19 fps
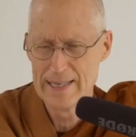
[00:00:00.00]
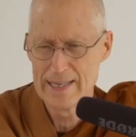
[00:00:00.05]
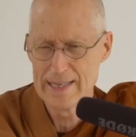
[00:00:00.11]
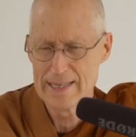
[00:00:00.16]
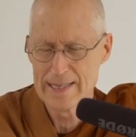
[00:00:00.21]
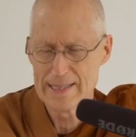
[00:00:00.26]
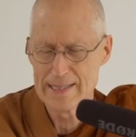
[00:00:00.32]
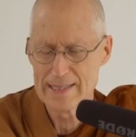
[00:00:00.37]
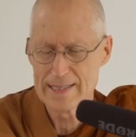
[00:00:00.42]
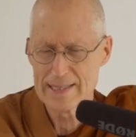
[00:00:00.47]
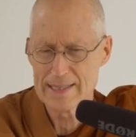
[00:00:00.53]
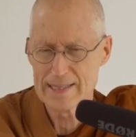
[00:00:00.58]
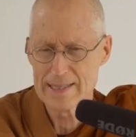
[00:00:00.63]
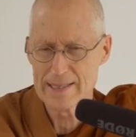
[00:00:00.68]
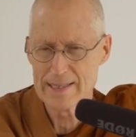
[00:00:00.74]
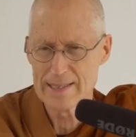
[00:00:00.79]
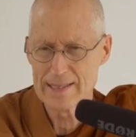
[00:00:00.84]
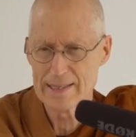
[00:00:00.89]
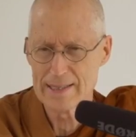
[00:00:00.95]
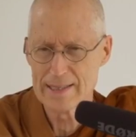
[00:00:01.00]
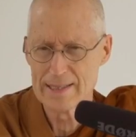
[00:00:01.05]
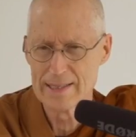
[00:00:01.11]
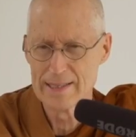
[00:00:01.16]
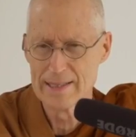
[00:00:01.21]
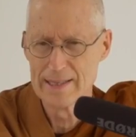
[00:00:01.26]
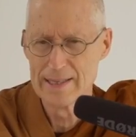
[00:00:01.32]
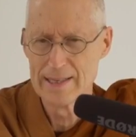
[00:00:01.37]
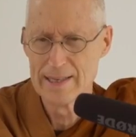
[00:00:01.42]
And uh,
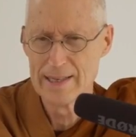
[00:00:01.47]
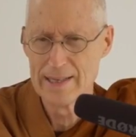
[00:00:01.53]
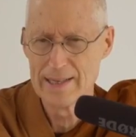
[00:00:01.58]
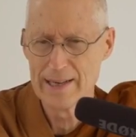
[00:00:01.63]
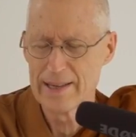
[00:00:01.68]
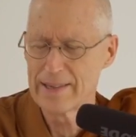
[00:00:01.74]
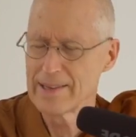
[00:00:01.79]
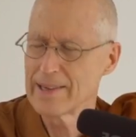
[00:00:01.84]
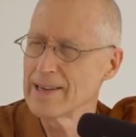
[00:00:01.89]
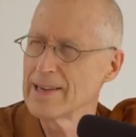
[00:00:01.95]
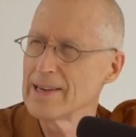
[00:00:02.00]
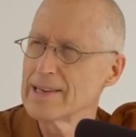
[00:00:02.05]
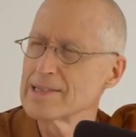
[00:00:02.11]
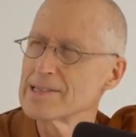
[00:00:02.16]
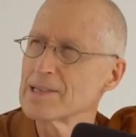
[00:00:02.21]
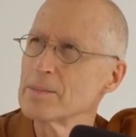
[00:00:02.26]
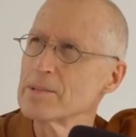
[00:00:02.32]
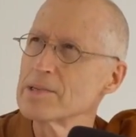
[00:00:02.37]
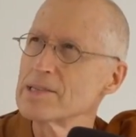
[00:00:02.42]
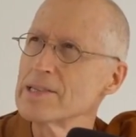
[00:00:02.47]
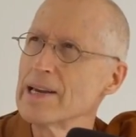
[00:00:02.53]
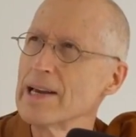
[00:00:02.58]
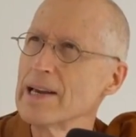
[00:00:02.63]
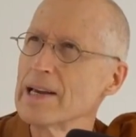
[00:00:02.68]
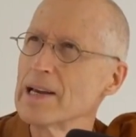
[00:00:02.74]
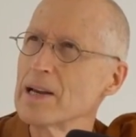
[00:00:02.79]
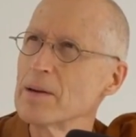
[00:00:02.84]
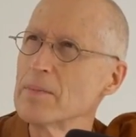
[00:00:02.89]
I think he had some
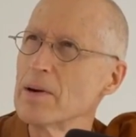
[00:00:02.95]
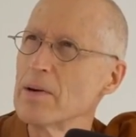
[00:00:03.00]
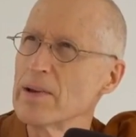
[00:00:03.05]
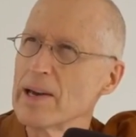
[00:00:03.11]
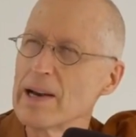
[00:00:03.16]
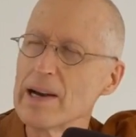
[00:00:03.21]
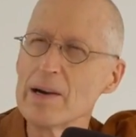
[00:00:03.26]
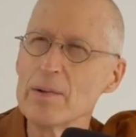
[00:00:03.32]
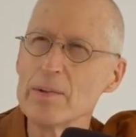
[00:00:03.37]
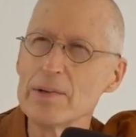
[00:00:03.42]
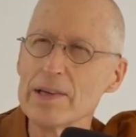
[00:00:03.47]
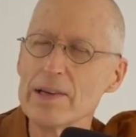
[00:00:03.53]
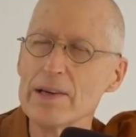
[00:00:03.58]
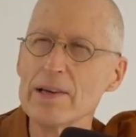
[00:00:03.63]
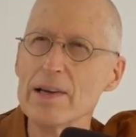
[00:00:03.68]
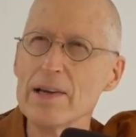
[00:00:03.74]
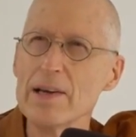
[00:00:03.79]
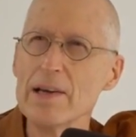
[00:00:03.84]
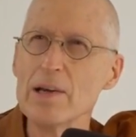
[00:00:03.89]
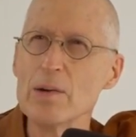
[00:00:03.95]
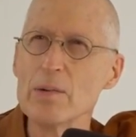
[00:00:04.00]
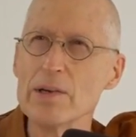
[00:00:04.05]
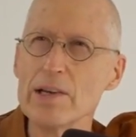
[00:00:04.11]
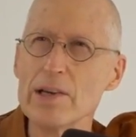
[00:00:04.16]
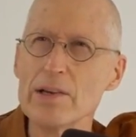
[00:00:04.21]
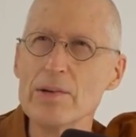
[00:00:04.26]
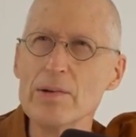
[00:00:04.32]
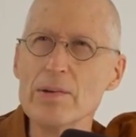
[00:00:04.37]
saying about, yeah, when you
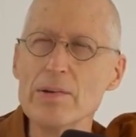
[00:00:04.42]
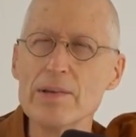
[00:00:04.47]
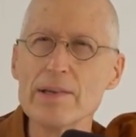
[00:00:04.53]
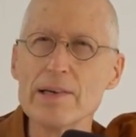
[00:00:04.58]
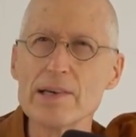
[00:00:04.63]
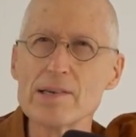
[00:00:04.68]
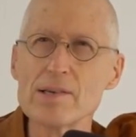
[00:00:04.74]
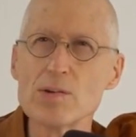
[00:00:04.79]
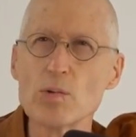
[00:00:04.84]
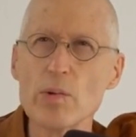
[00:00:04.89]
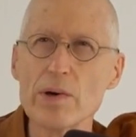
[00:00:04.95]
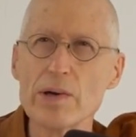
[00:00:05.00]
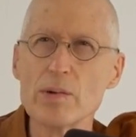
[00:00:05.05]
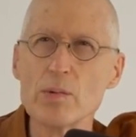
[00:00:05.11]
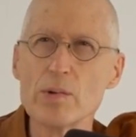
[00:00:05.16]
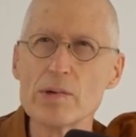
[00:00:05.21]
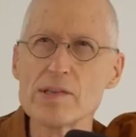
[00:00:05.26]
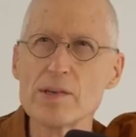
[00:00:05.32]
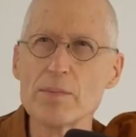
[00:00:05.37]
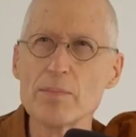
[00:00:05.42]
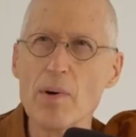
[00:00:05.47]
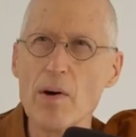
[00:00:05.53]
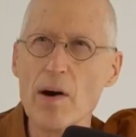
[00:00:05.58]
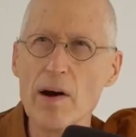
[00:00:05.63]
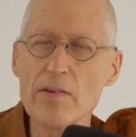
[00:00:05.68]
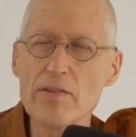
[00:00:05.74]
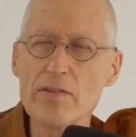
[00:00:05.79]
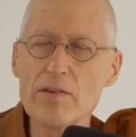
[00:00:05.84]
when you do this, what was
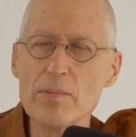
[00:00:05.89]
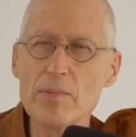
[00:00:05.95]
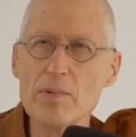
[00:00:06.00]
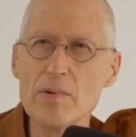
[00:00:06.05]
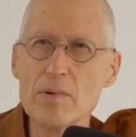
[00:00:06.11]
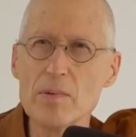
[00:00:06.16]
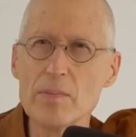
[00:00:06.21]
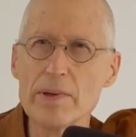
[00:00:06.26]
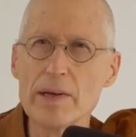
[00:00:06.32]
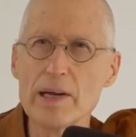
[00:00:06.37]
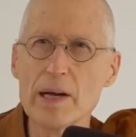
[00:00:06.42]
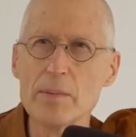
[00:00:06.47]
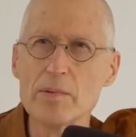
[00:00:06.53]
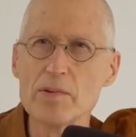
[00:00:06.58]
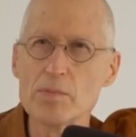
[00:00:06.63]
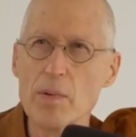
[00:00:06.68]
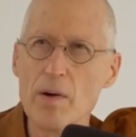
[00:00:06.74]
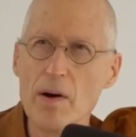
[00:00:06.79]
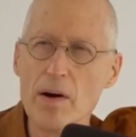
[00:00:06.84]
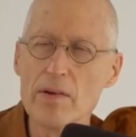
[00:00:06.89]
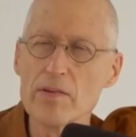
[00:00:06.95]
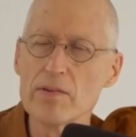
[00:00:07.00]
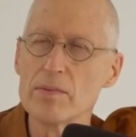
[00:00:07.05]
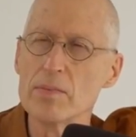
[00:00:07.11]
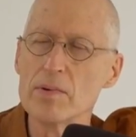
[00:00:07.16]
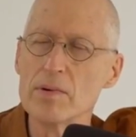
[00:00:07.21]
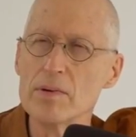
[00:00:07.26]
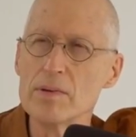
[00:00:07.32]
impossible becomes
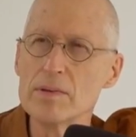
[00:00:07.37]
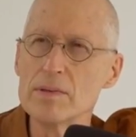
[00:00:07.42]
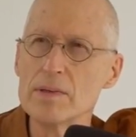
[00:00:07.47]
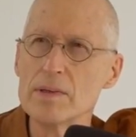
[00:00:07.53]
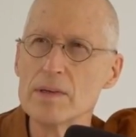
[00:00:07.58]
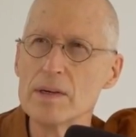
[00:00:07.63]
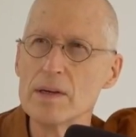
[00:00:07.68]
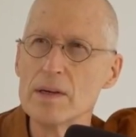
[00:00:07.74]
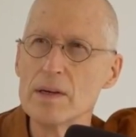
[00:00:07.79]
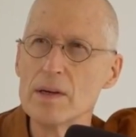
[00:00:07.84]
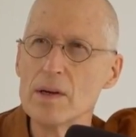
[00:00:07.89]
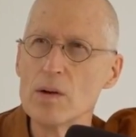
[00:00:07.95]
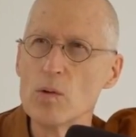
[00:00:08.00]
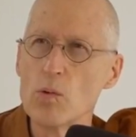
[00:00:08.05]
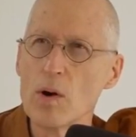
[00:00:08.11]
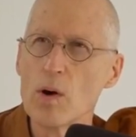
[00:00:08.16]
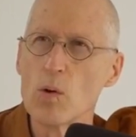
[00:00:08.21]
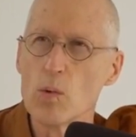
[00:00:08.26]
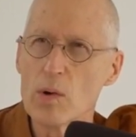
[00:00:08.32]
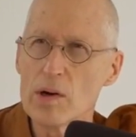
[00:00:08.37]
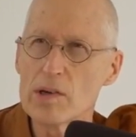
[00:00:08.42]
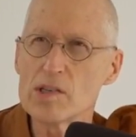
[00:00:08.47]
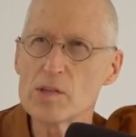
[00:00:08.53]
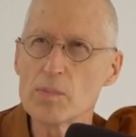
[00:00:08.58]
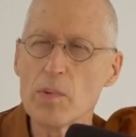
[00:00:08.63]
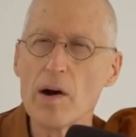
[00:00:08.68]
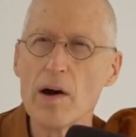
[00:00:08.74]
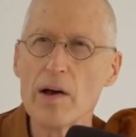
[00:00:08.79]
possible, what
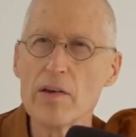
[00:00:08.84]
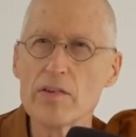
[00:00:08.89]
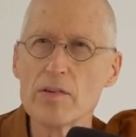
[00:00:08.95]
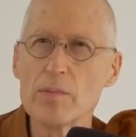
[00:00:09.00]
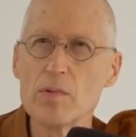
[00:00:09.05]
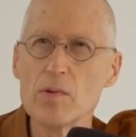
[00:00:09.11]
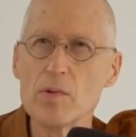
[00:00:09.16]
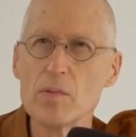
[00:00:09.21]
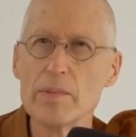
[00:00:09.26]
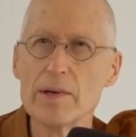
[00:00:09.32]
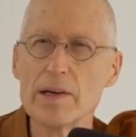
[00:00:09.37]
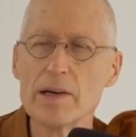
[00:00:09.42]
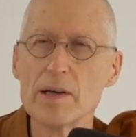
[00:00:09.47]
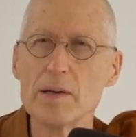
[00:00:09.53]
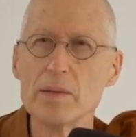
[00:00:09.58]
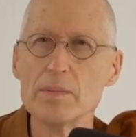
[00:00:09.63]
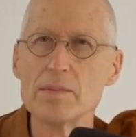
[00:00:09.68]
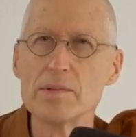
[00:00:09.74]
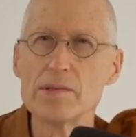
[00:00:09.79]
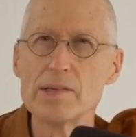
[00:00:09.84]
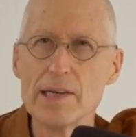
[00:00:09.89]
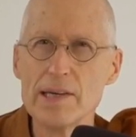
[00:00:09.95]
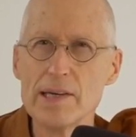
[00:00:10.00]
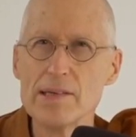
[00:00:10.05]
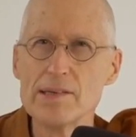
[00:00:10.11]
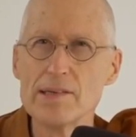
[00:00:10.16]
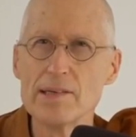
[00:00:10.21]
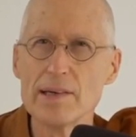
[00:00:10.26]
was possible becomes
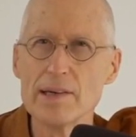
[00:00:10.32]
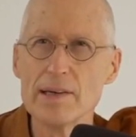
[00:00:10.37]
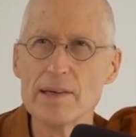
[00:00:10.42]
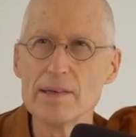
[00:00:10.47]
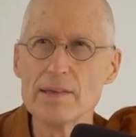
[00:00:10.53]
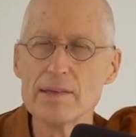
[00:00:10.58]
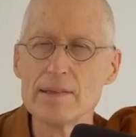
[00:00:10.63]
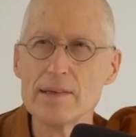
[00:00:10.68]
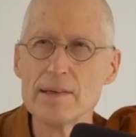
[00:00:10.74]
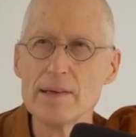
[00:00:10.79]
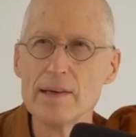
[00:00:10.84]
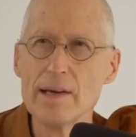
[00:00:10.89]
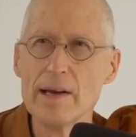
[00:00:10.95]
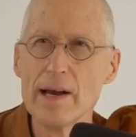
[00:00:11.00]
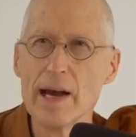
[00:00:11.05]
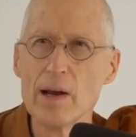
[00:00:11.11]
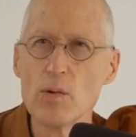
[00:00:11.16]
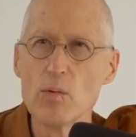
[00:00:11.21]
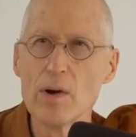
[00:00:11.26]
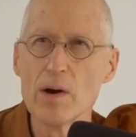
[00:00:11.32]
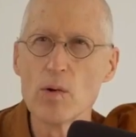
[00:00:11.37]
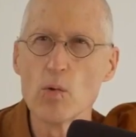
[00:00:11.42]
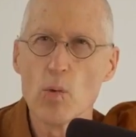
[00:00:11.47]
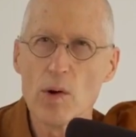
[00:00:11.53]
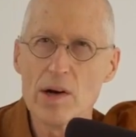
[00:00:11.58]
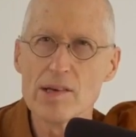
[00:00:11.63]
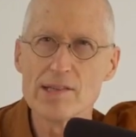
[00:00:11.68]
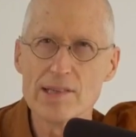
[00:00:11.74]
easy, and what
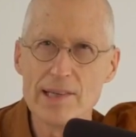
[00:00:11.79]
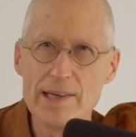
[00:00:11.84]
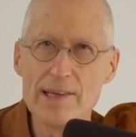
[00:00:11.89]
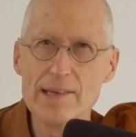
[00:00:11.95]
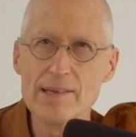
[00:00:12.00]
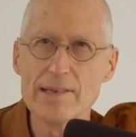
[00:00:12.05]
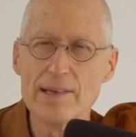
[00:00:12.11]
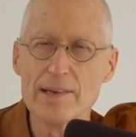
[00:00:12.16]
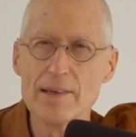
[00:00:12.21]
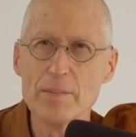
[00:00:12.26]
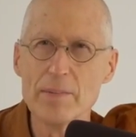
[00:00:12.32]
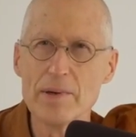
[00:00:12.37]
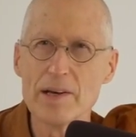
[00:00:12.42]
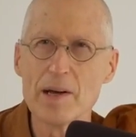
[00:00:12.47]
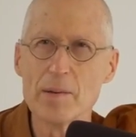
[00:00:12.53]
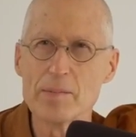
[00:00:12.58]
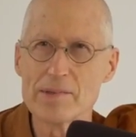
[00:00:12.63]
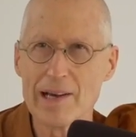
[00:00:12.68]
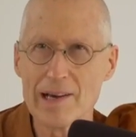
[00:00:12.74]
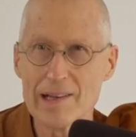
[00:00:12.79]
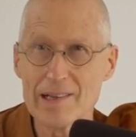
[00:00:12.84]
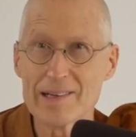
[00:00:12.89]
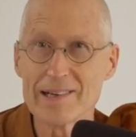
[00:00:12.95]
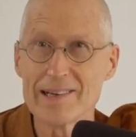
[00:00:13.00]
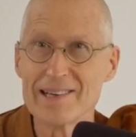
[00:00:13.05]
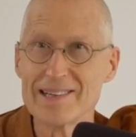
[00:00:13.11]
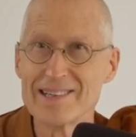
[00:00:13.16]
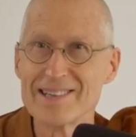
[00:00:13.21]
was easy becomes
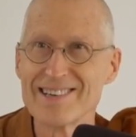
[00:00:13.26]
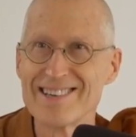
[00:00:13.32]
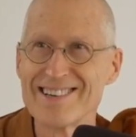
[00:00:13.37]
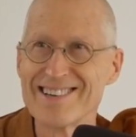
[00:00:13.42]
elegant.